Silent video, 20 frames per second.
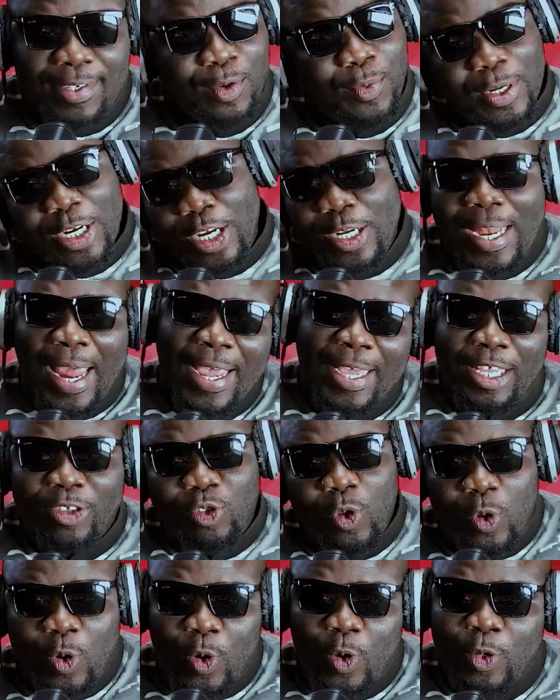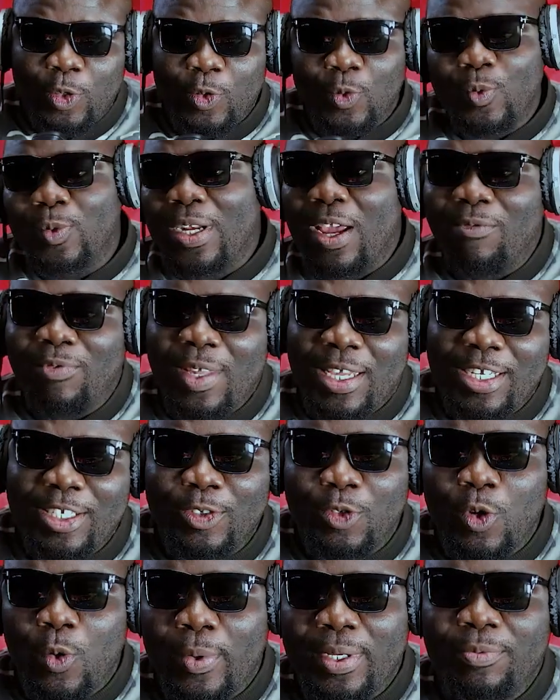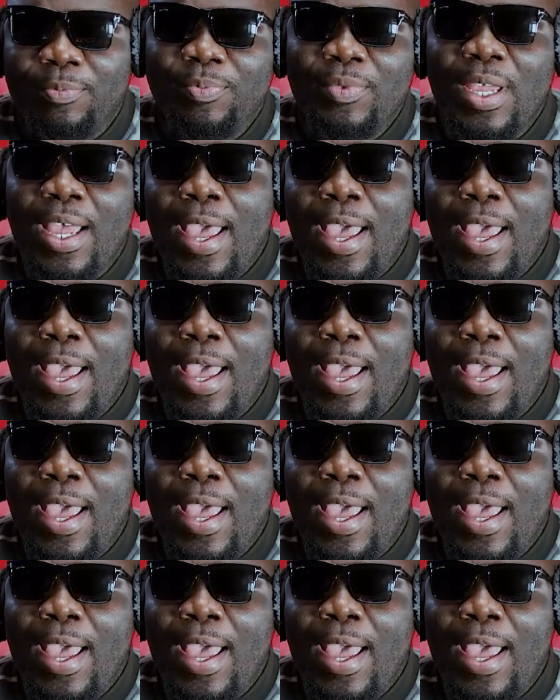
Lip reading: Whether you like it or not, we definitely do it.